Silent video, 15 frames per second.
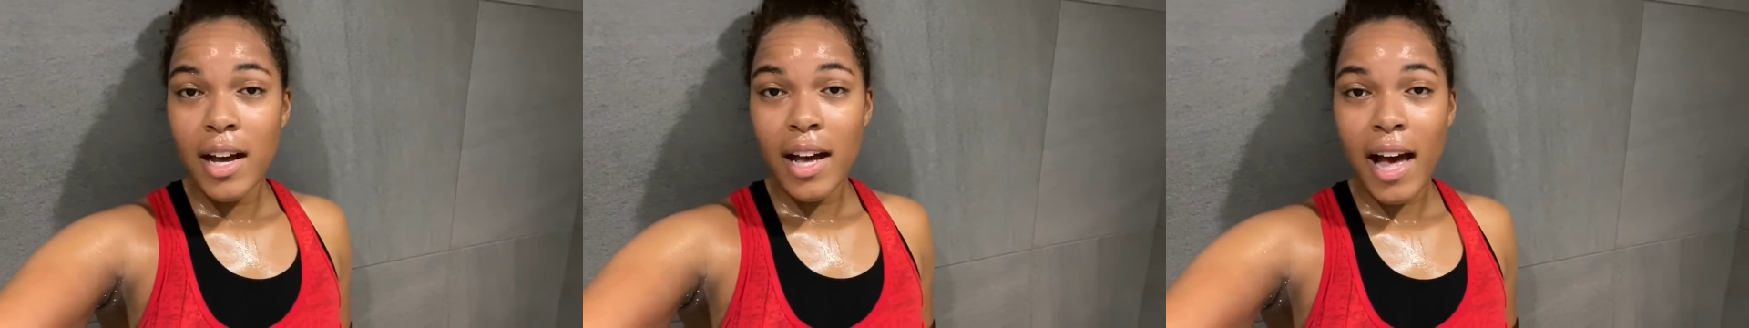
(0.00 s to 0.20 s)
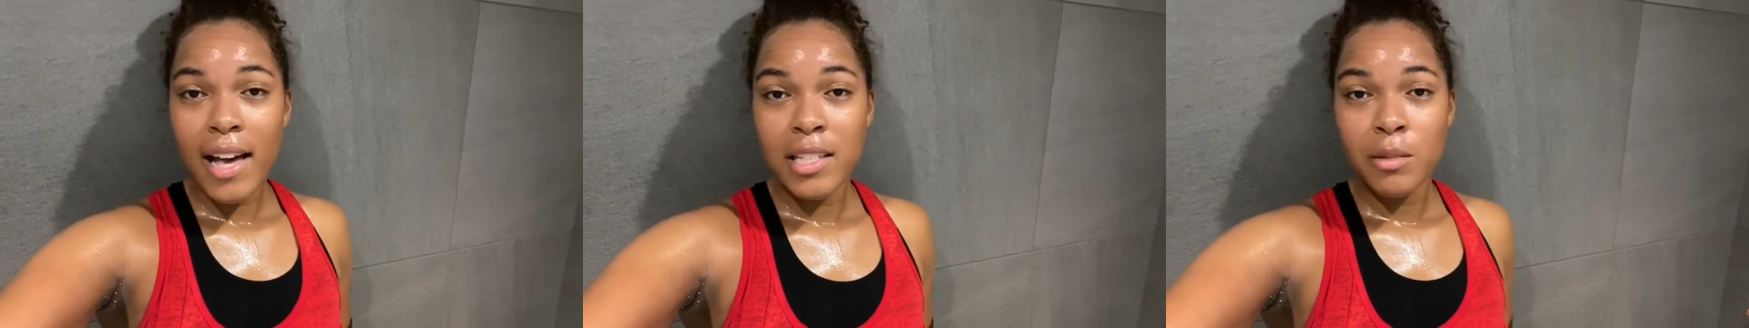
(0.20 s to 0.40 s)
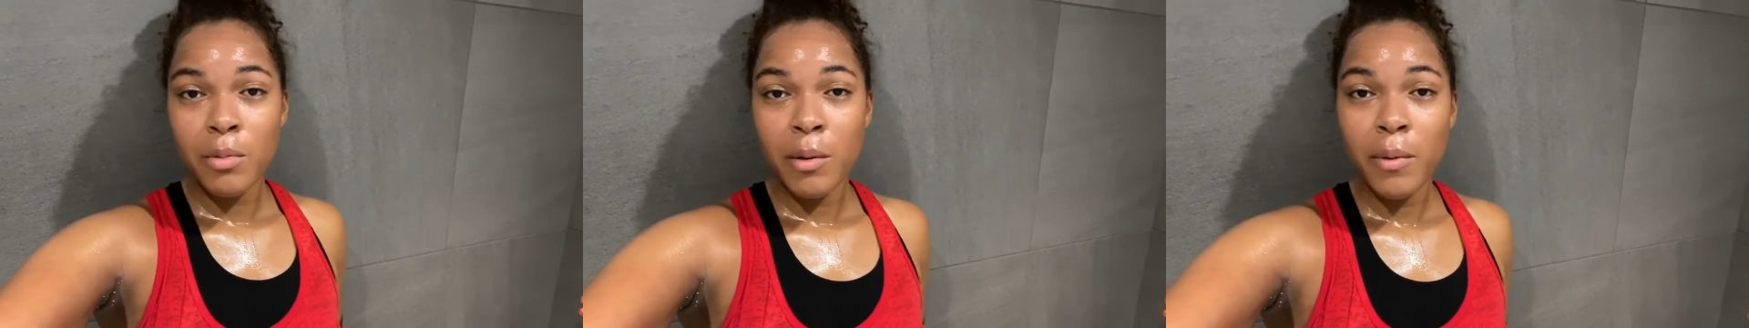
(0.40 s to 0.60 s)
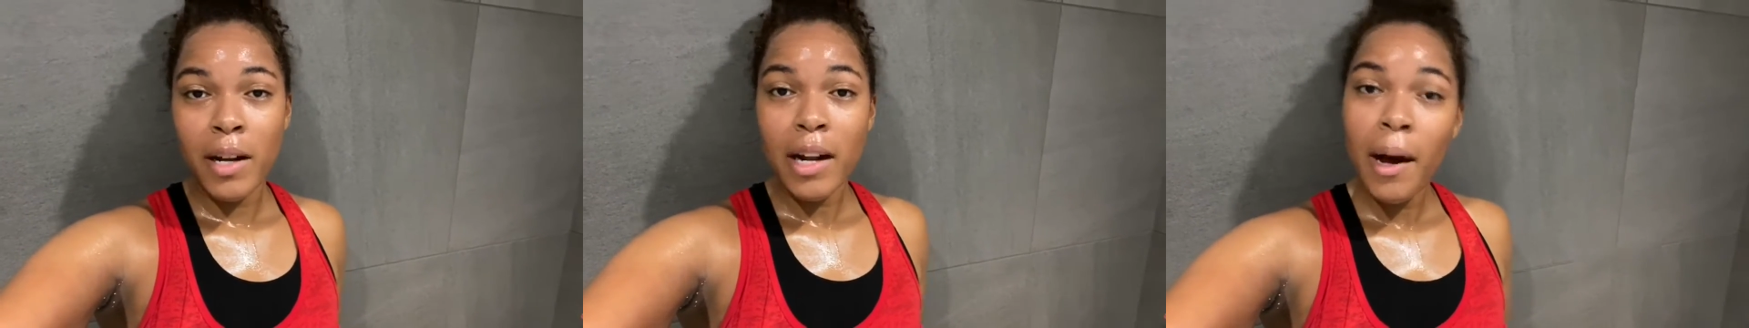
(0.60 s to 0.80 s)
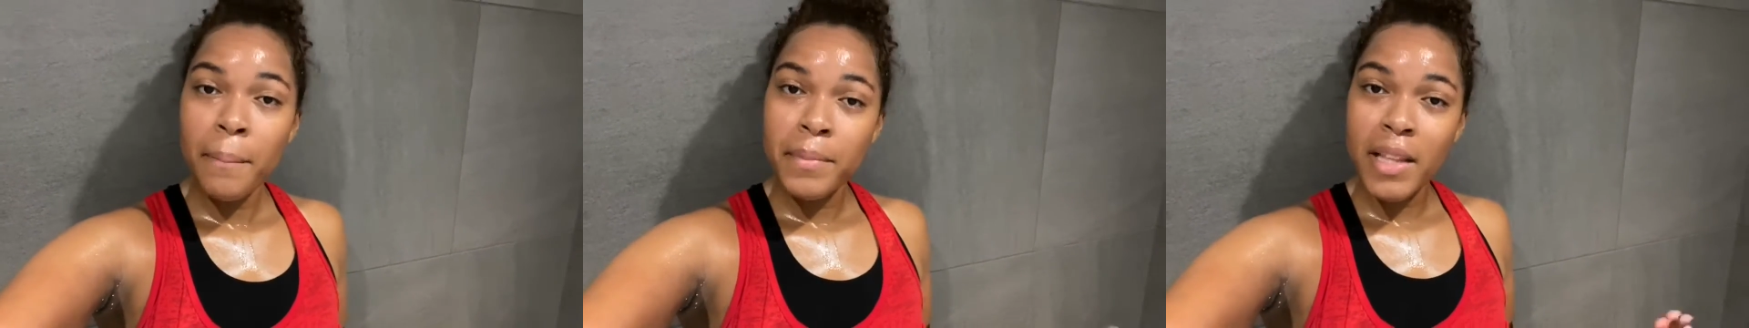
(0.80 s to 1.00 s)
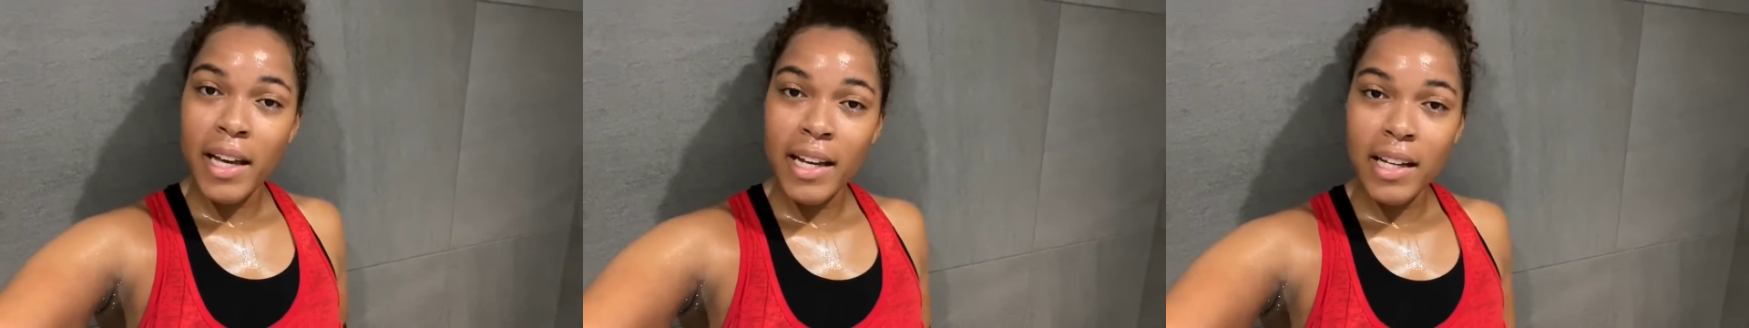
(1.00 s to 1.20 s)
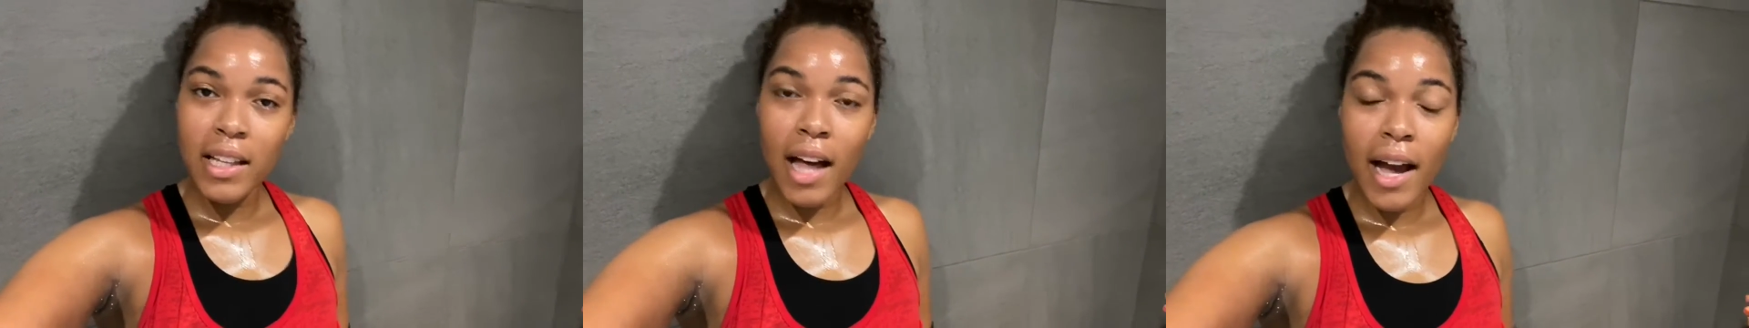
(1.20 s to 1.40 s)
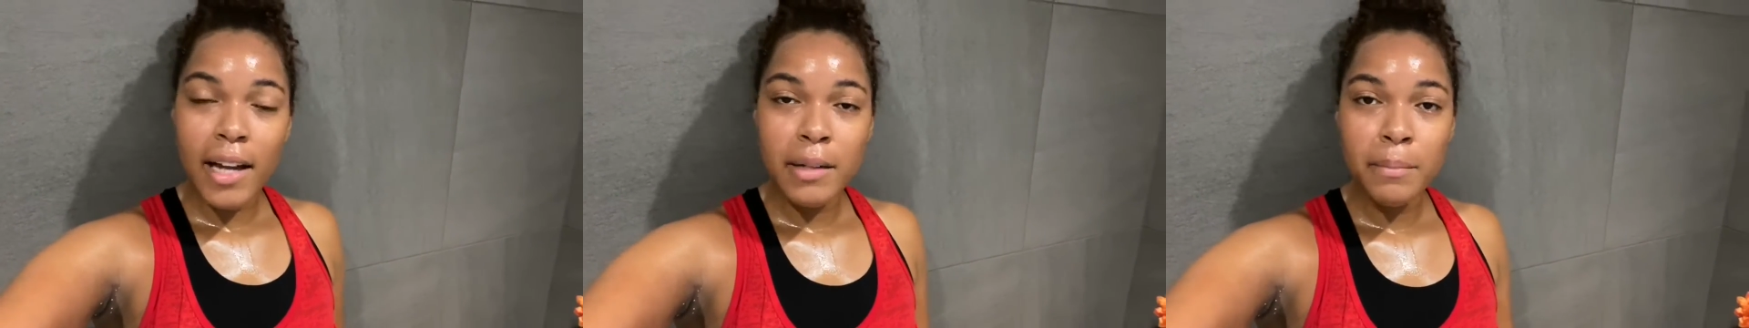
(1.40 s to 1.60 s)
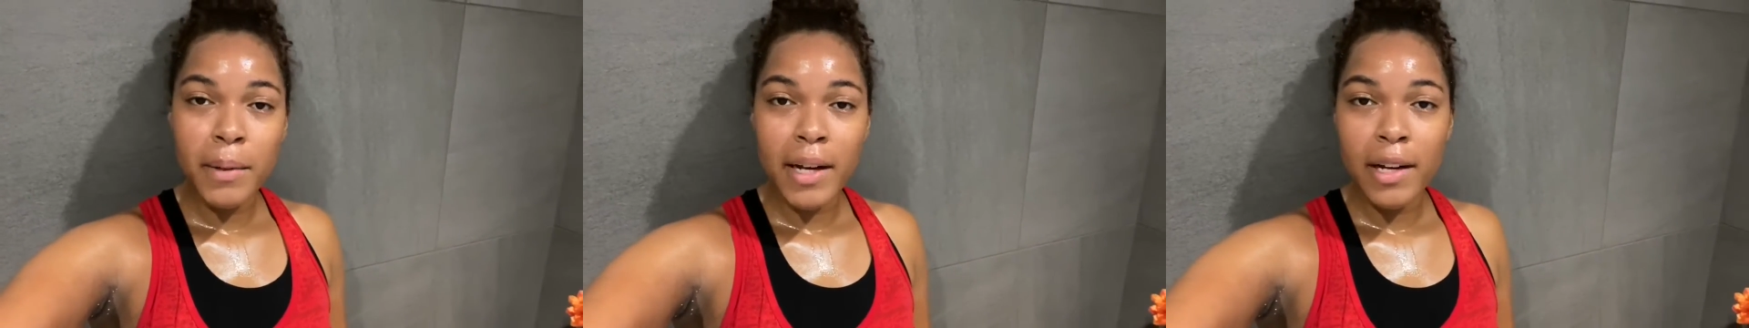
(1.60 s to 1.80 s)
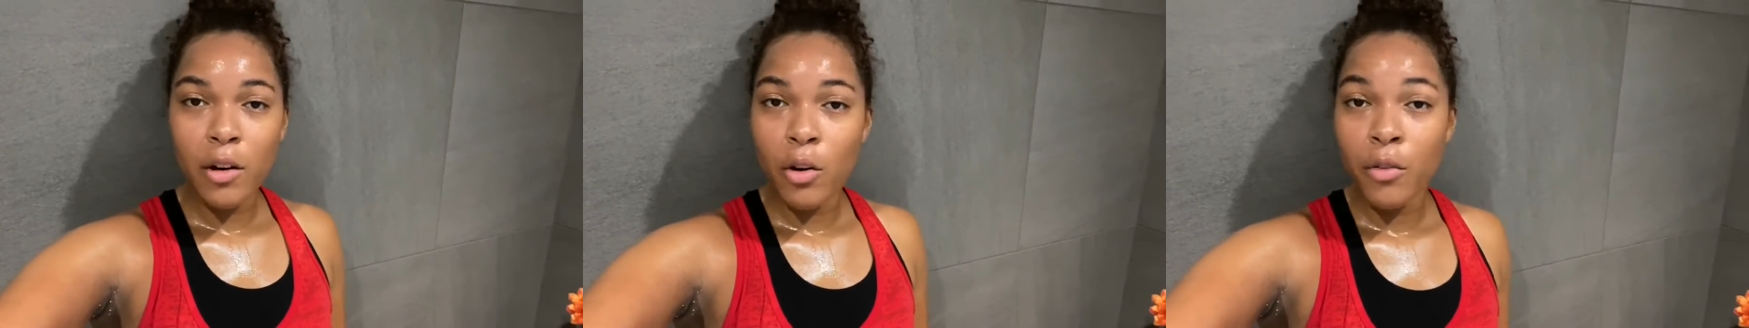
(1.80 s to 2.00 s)
as we went up the incline,
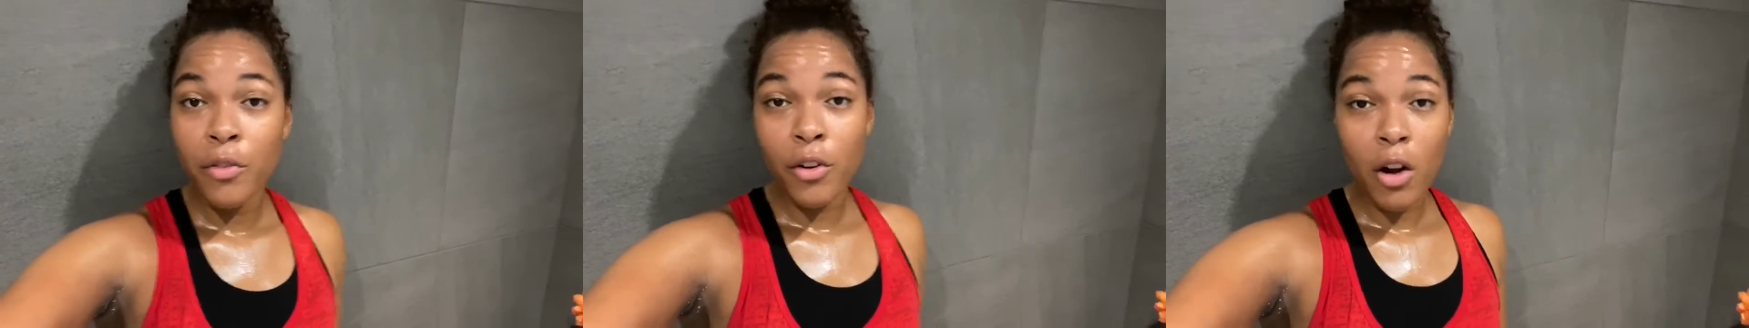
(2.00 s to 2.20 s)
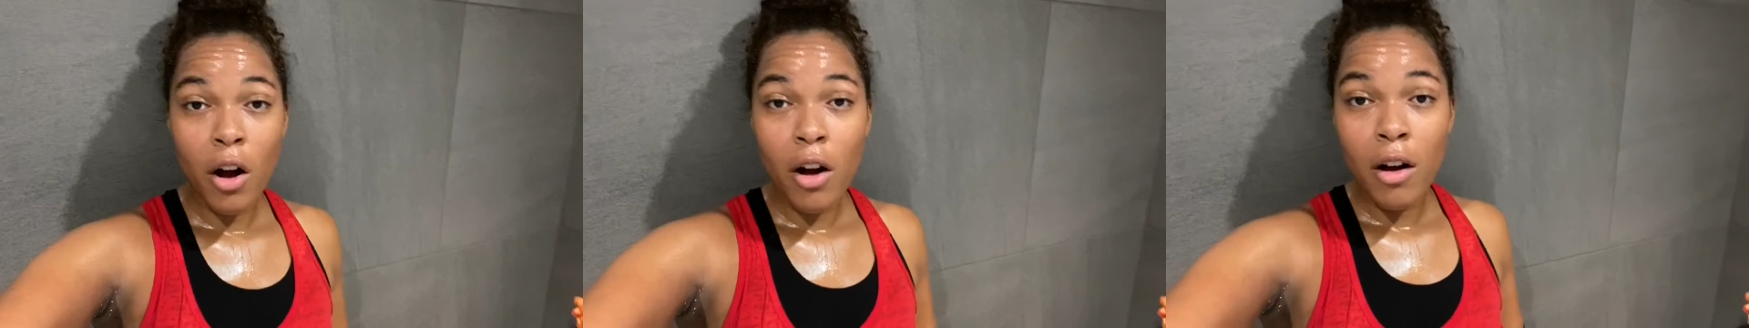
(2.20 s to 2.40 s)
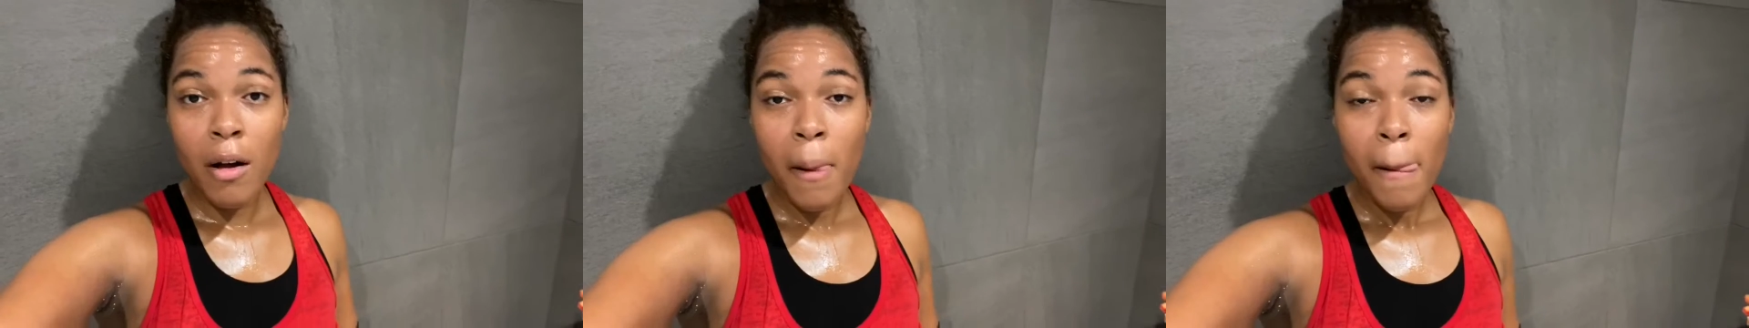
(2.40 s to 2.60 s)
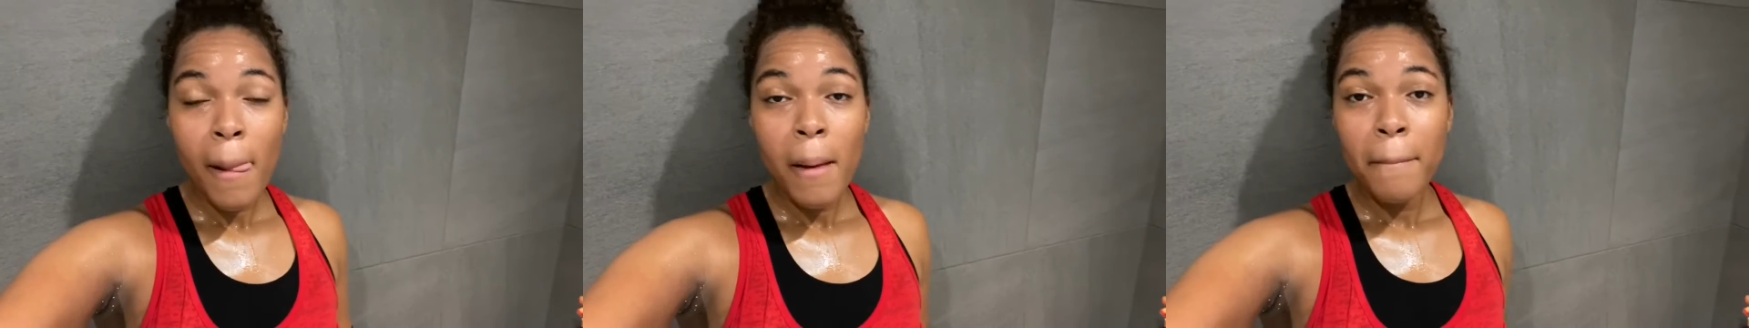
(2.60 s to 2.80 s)
but overall,